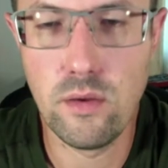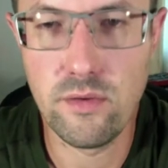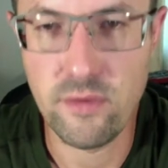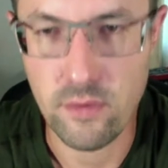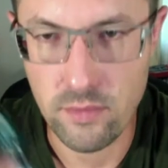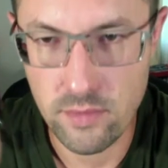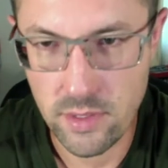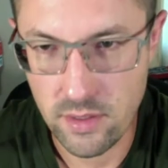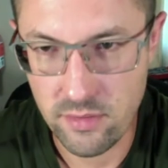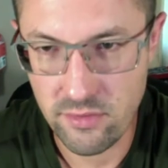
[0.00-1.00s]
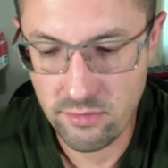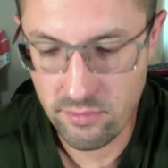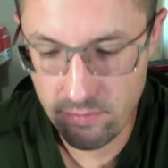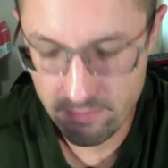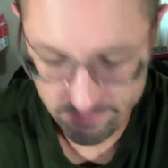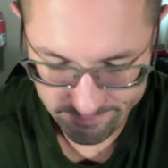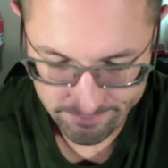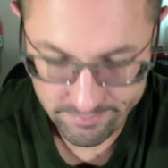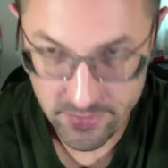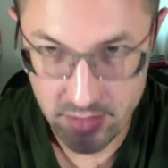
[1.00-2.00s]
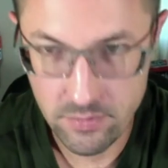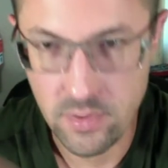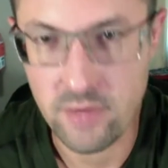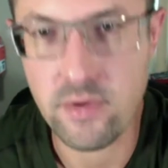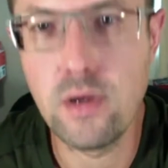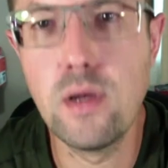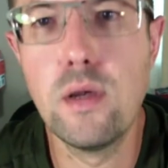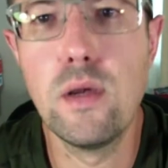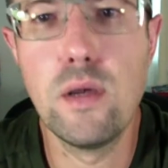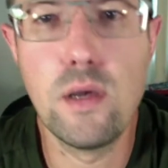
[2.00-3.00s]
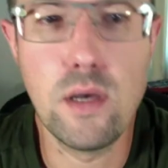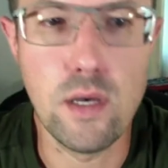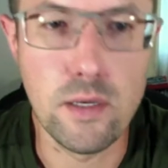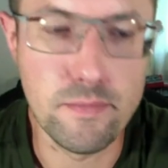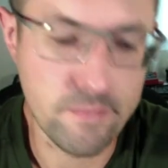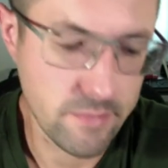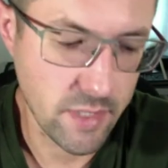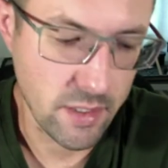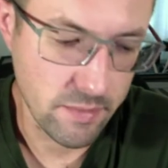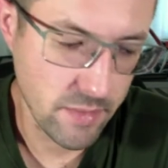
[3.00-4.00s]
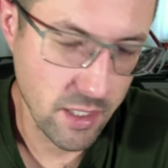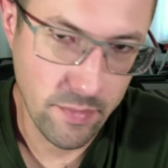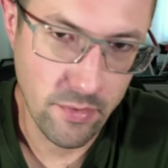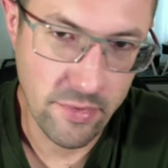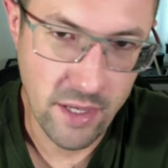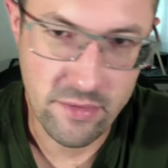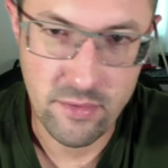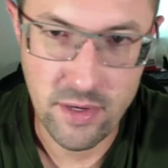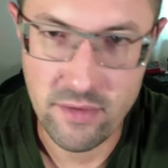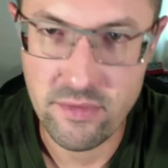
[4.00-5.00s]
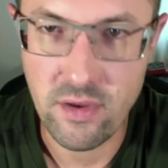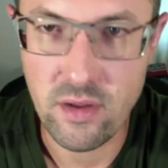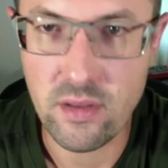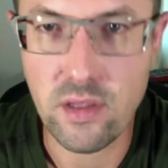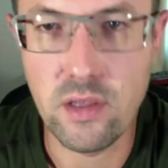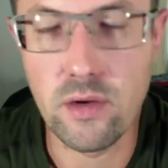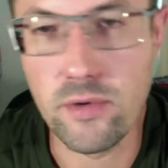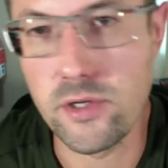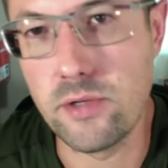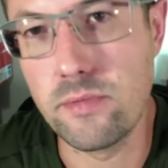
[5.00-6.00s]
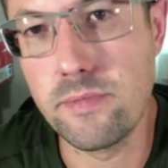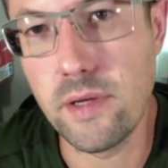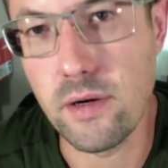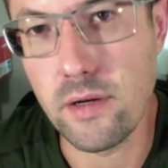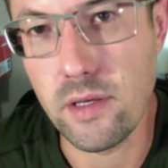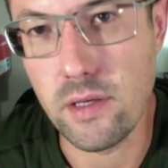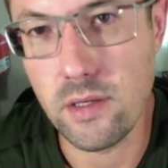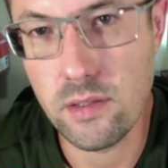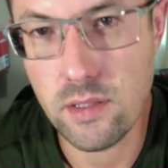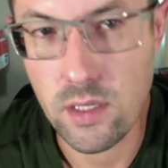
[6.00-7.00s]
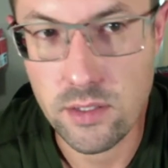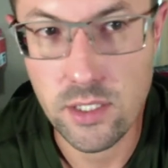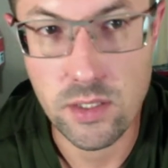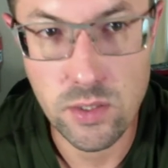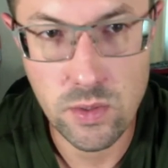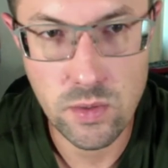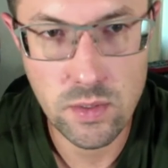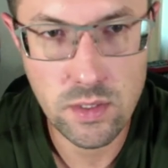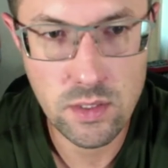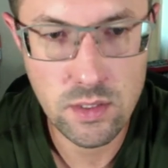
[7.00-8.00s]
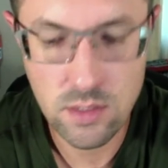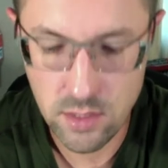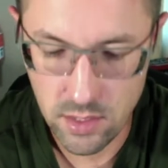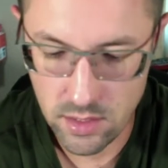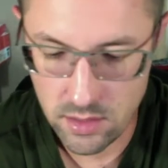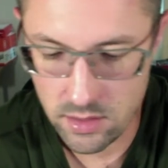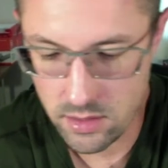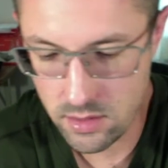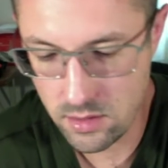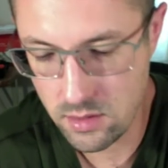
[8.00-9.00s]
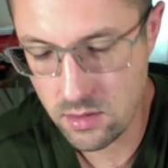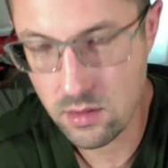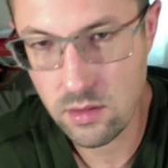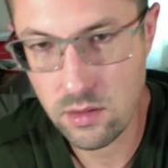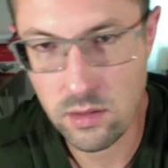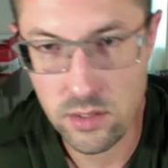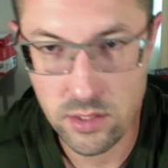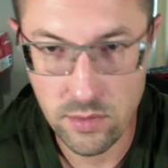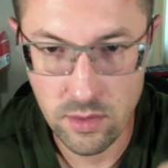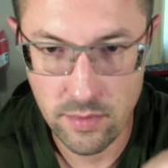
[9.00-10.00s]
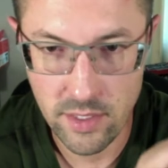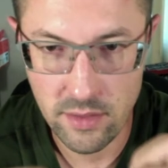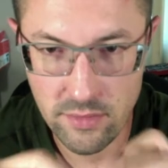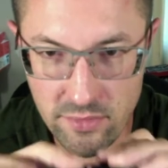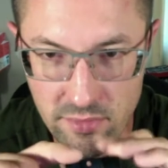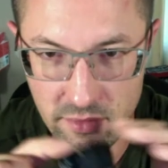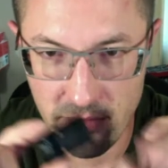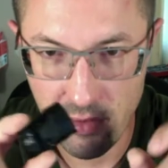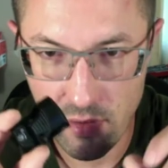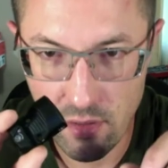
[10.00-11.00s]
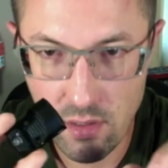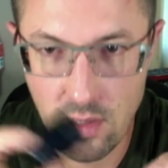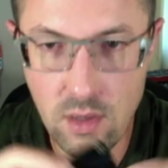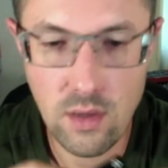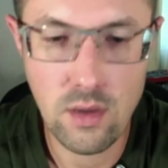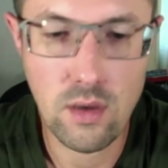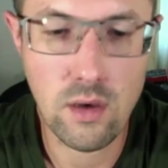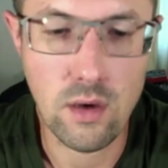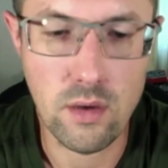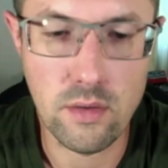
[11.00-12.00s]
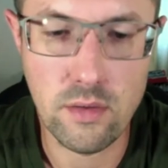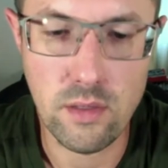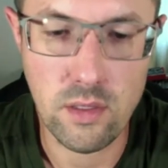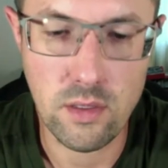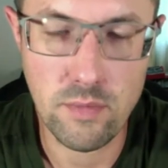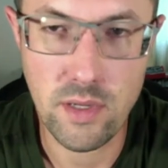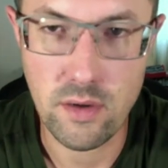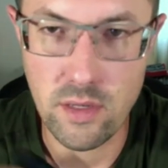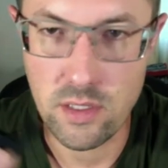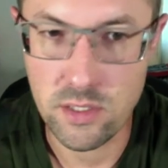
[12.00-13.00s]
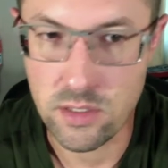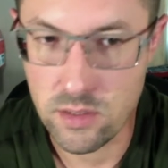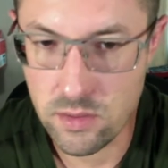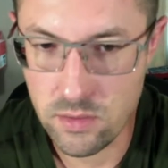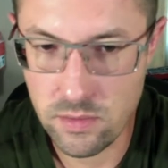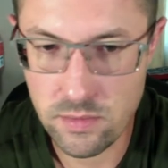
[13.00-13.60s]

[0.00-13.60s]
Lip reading: So again, whatever. Got a couple of thousand rounds on the original PRD Gen 2 and 0 rounds so far on the PRD Gen 2.